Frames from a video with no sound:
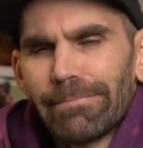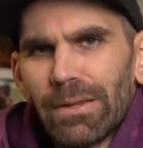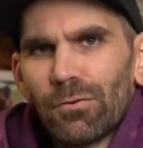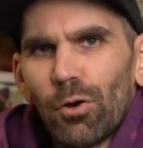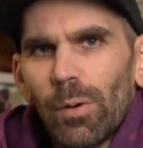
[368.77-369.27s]

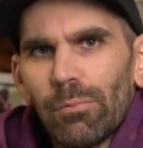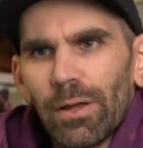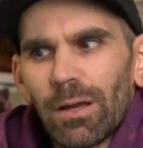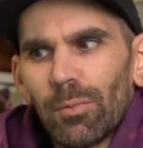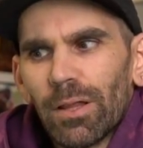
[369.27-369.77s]
The screen went
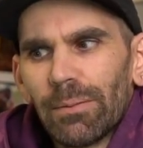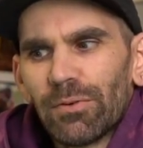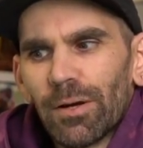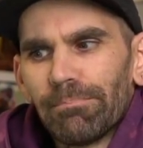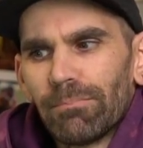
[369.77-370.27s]
blank on my
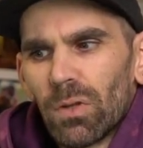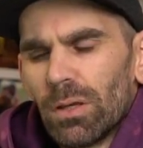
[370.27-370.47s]
laptop.